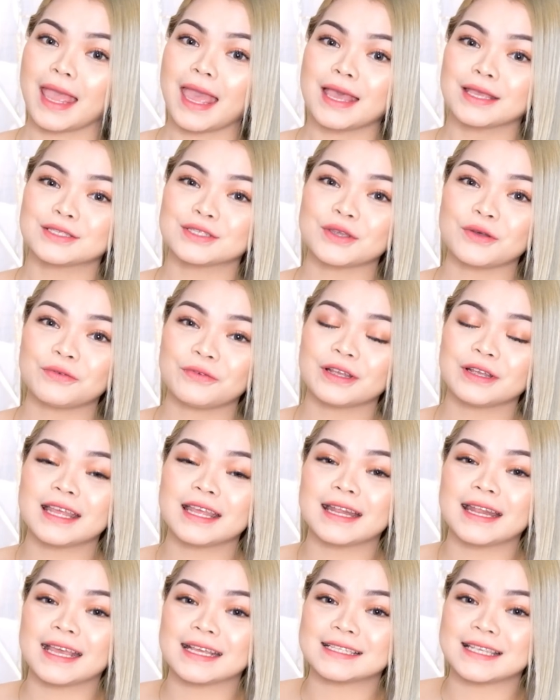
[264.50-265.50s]
So, for
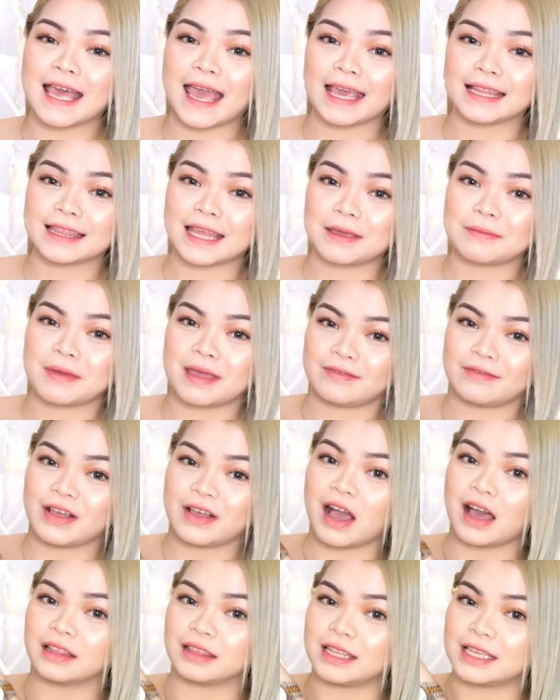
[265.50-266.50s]
the next item, I've
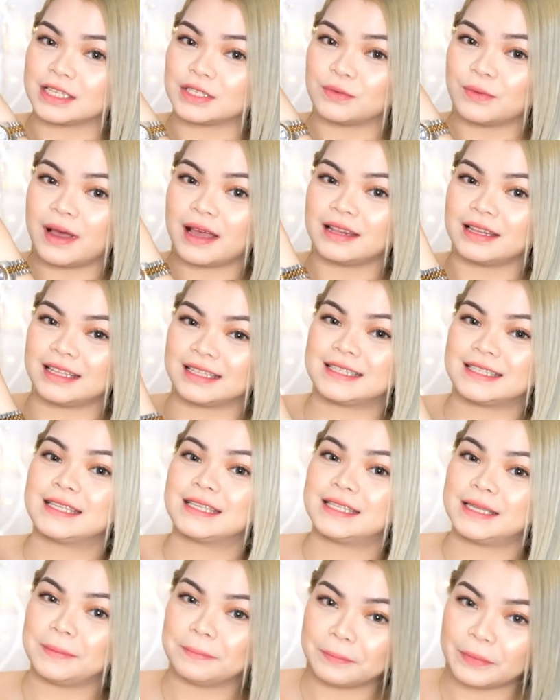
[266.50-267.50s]
got this one. It's a
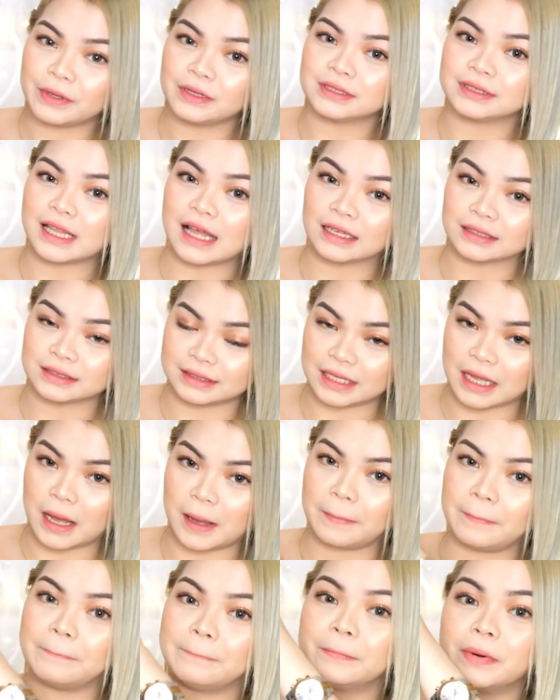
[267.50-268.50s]
simple tank
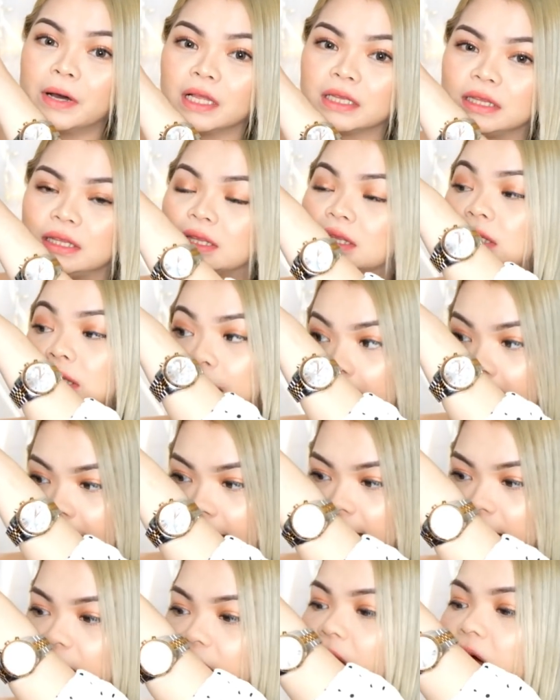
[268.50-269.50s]
top but tie.